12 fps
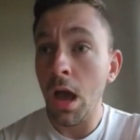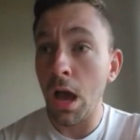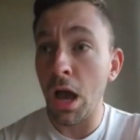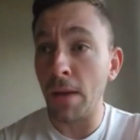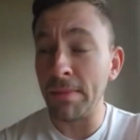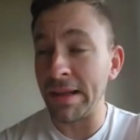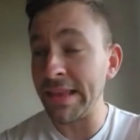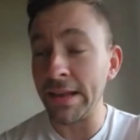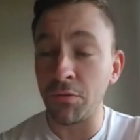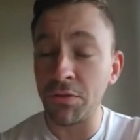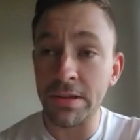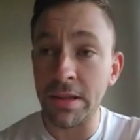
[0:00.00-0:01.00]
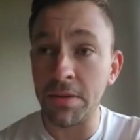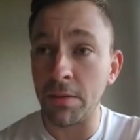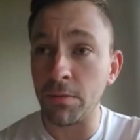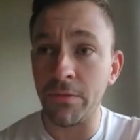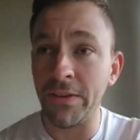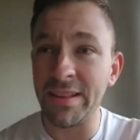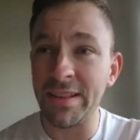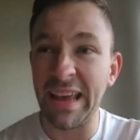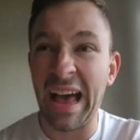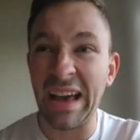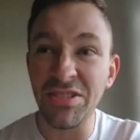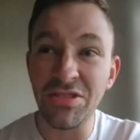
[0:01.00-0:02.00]
And then obviously it was things like
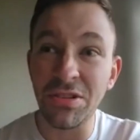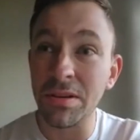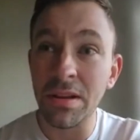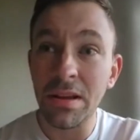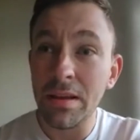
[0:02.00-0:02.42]
Ashton.